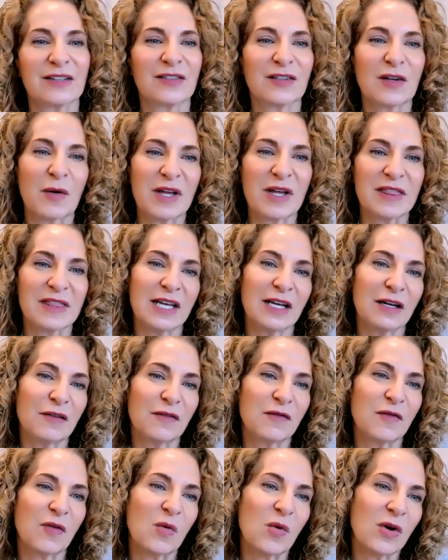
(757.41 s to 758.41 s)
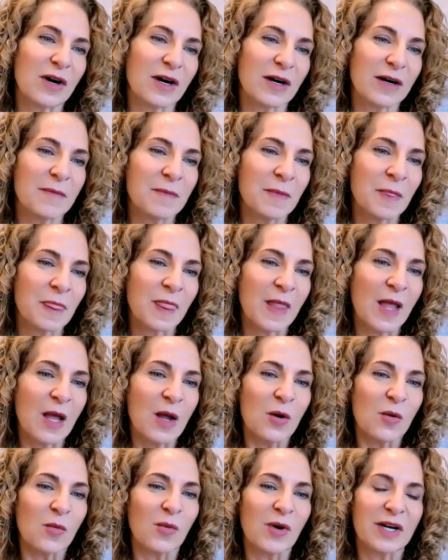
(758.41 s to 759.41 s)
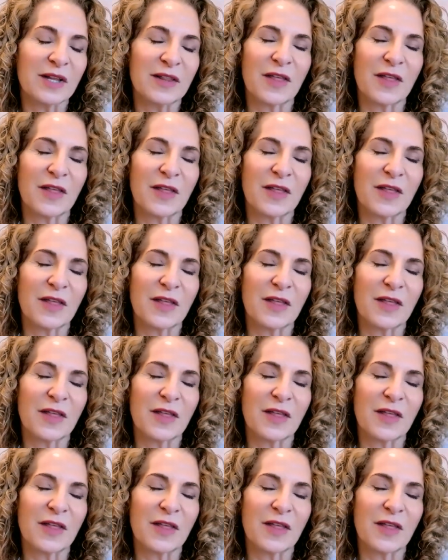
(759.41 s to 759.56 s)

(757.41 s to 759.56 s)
And so I think for one